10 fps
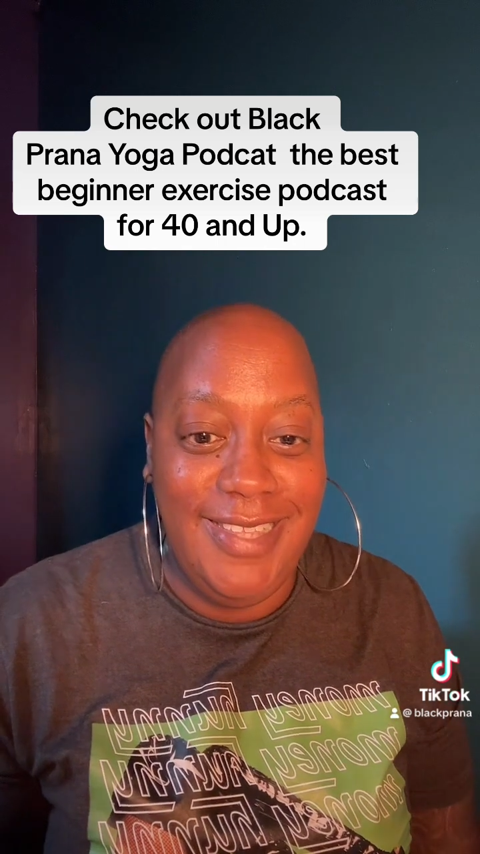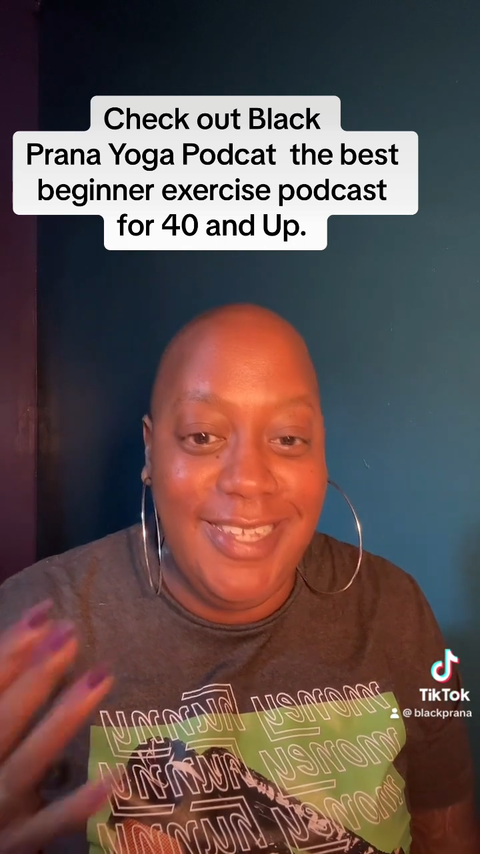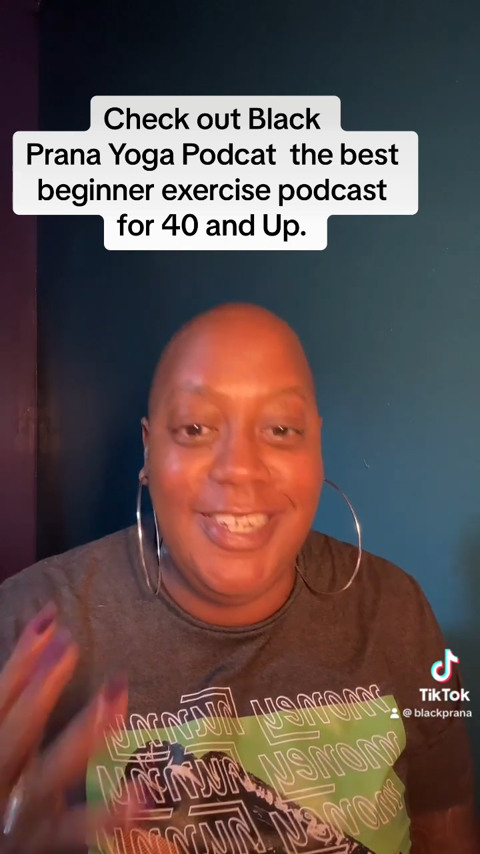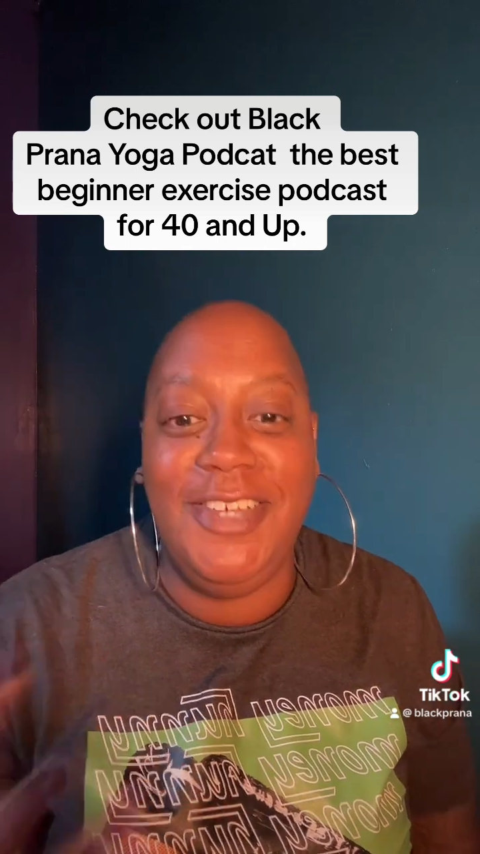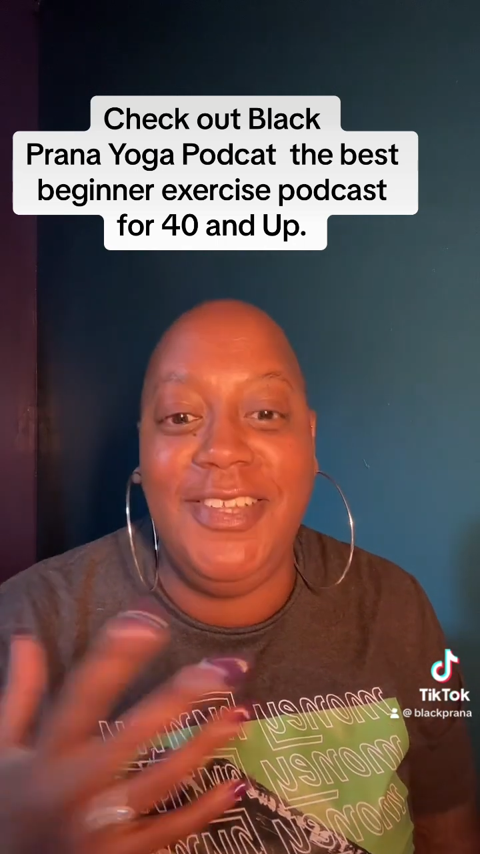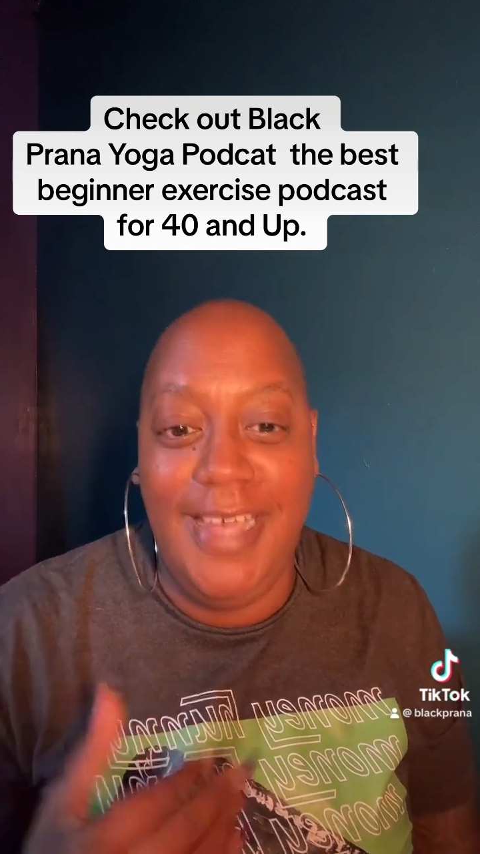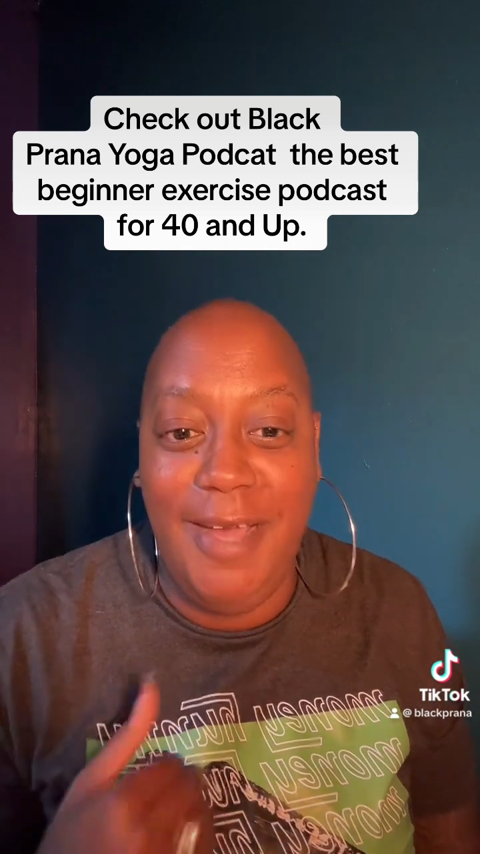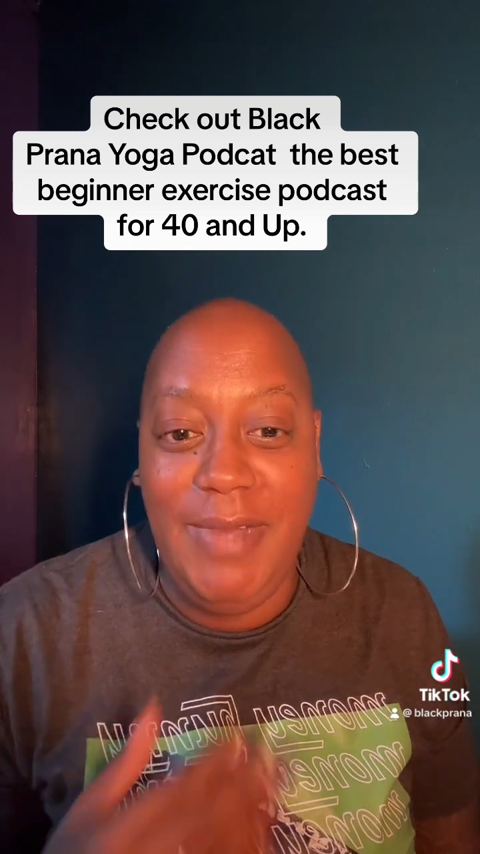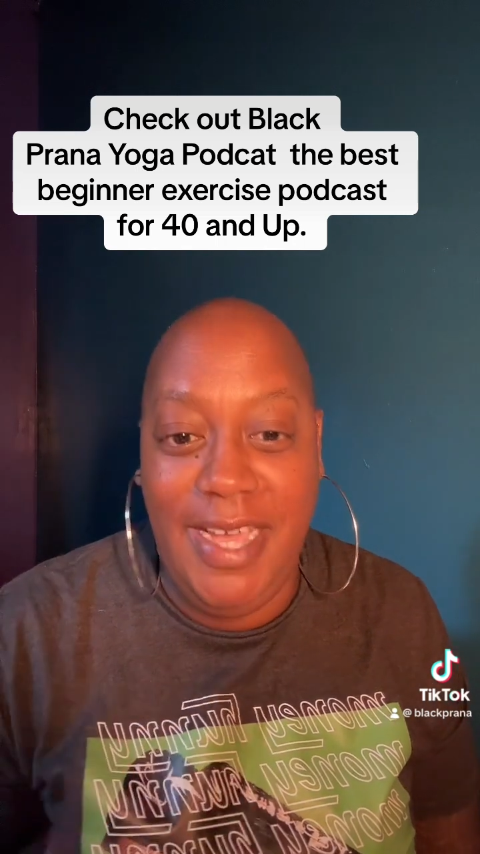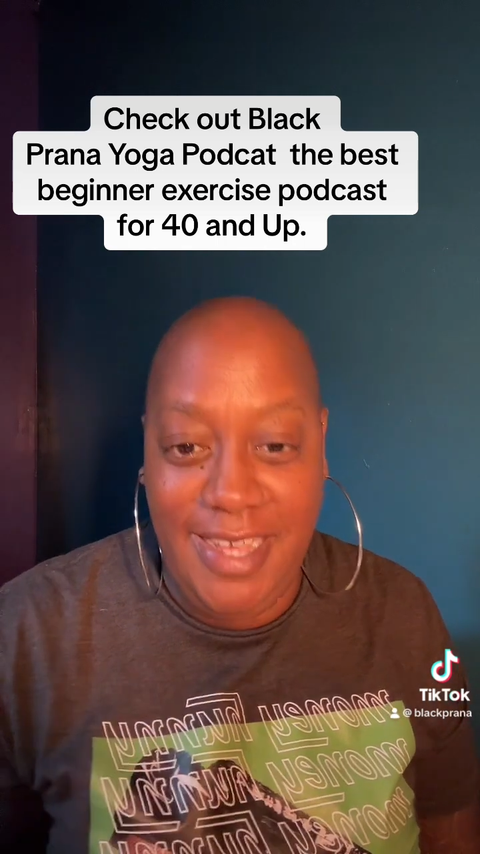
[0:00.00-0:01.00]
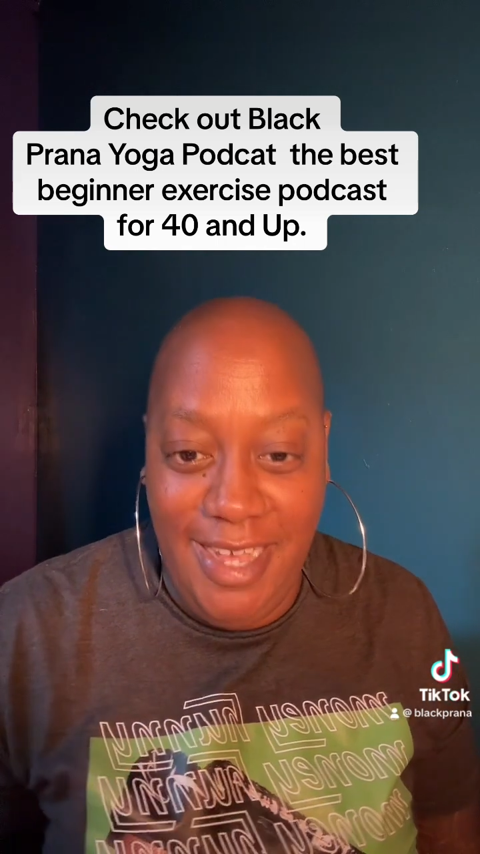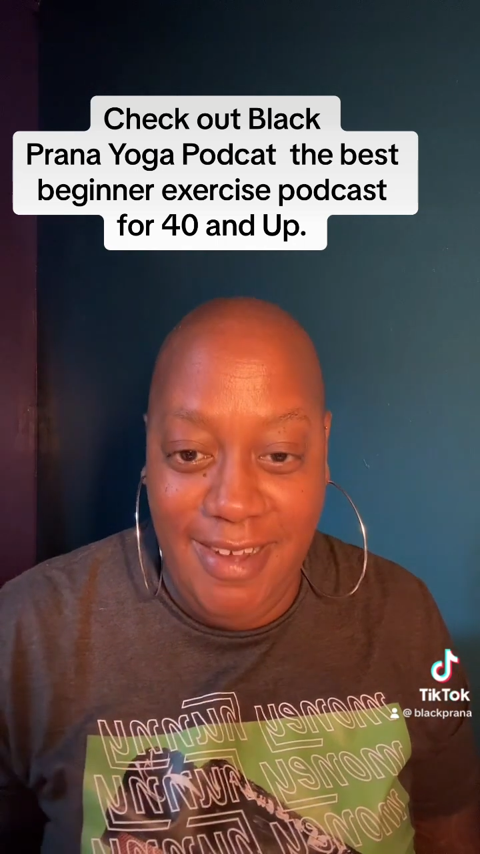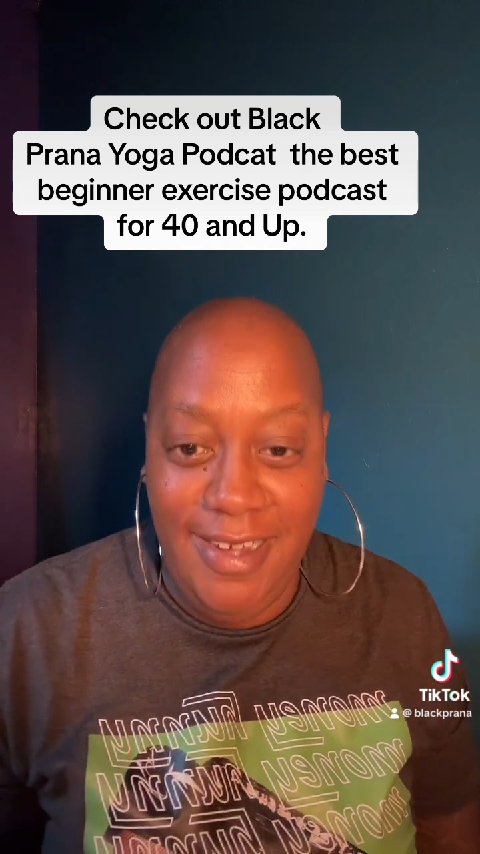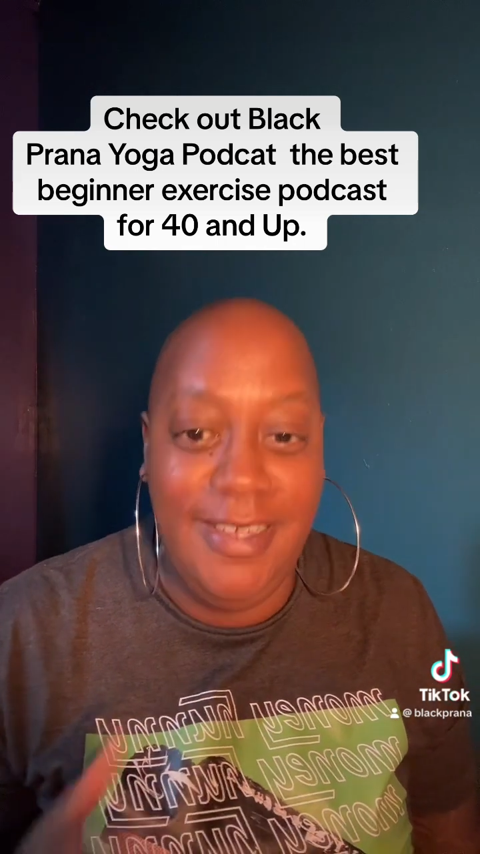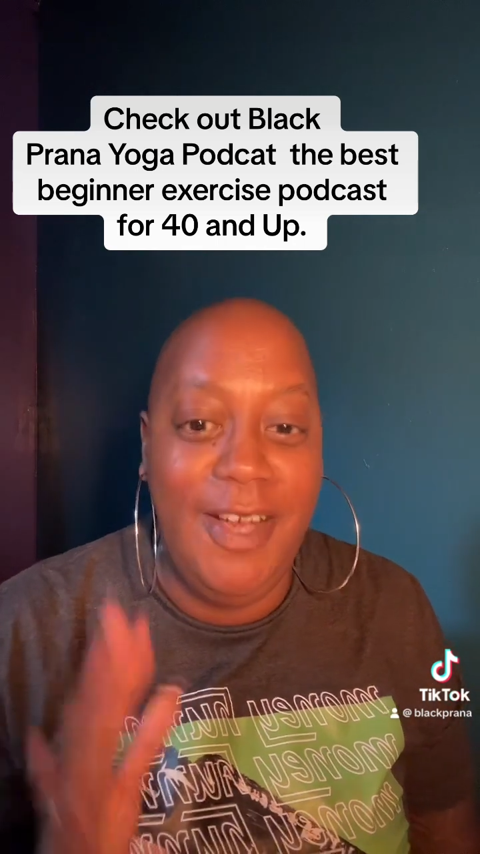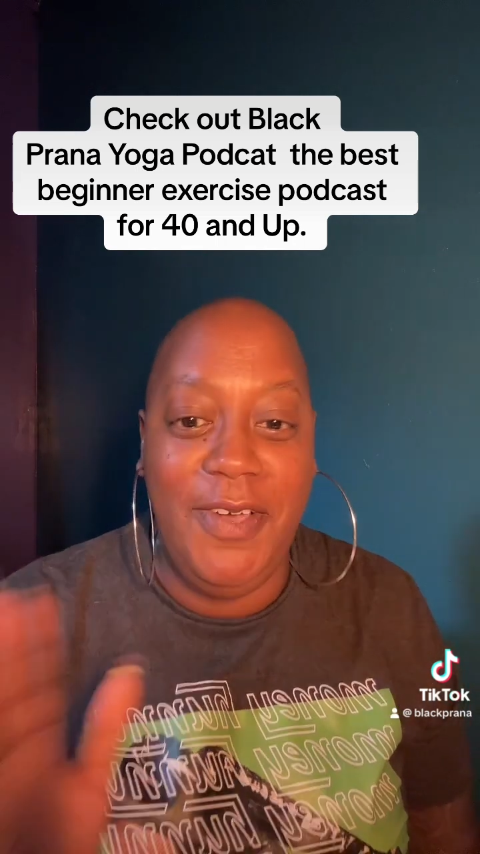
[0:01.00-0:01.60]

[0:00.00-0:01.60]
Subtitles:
then clearly I'm not caring.